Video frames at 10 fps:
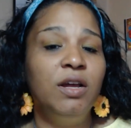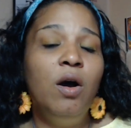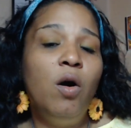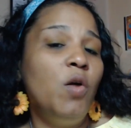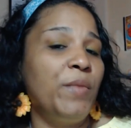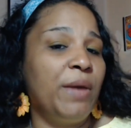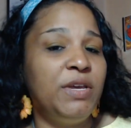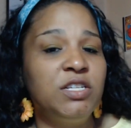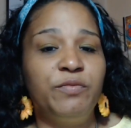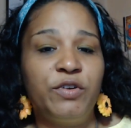maybe
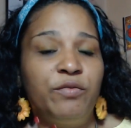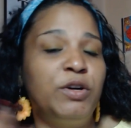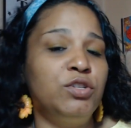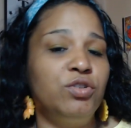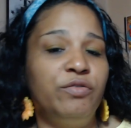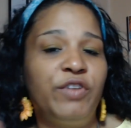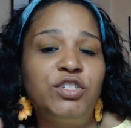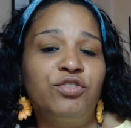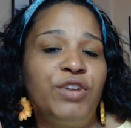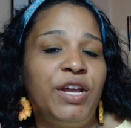it's Mercury
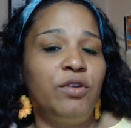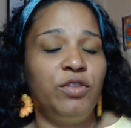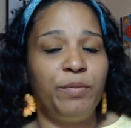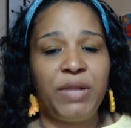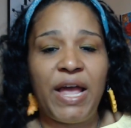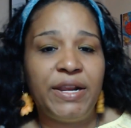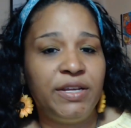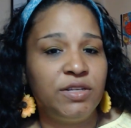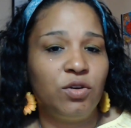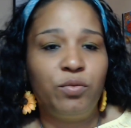retrograde or the
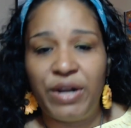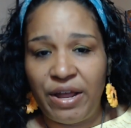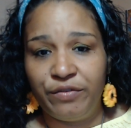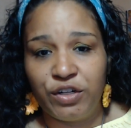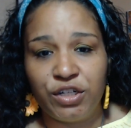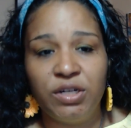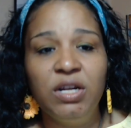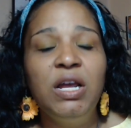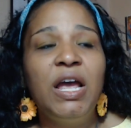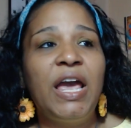planets or whatever.
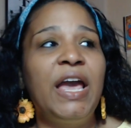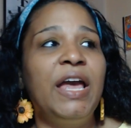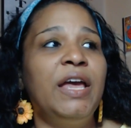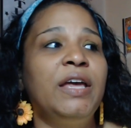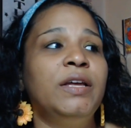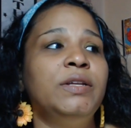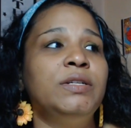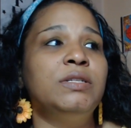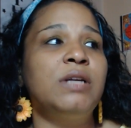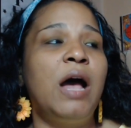
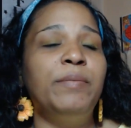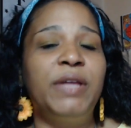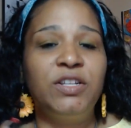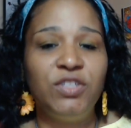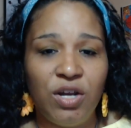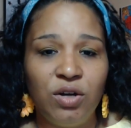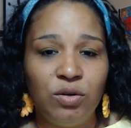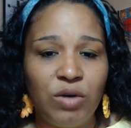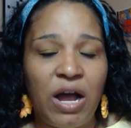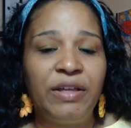And I'm like,
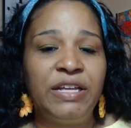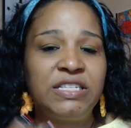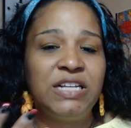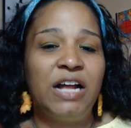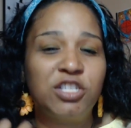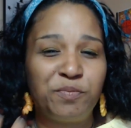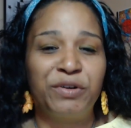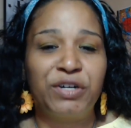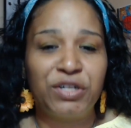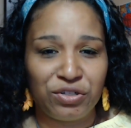no, it's not
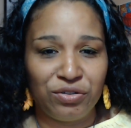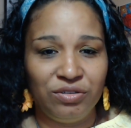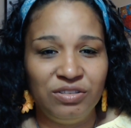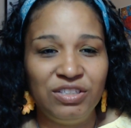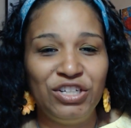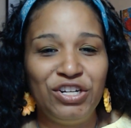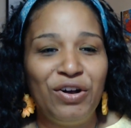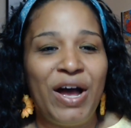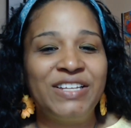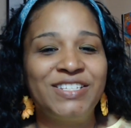spiritual.
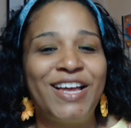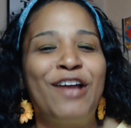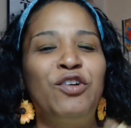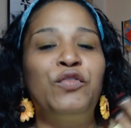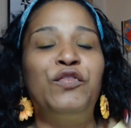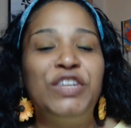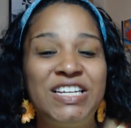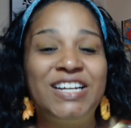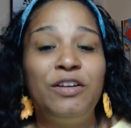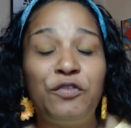I said, I don't
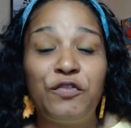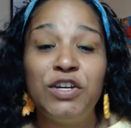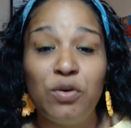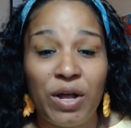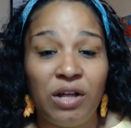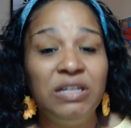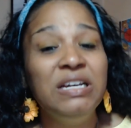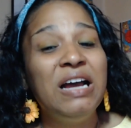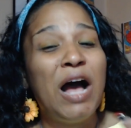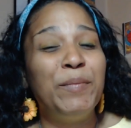physically feel well.
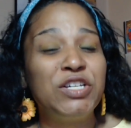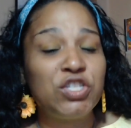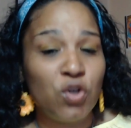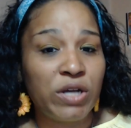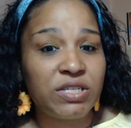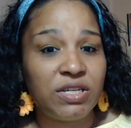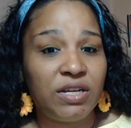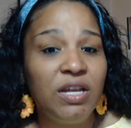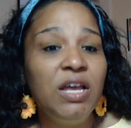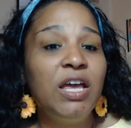I'm
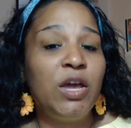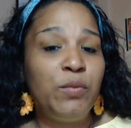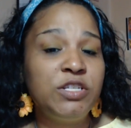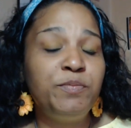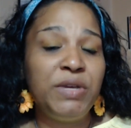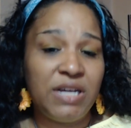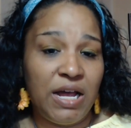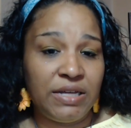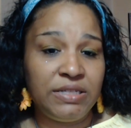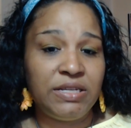exhausted. It was
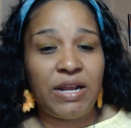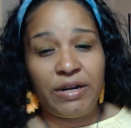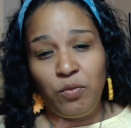because, and I didn't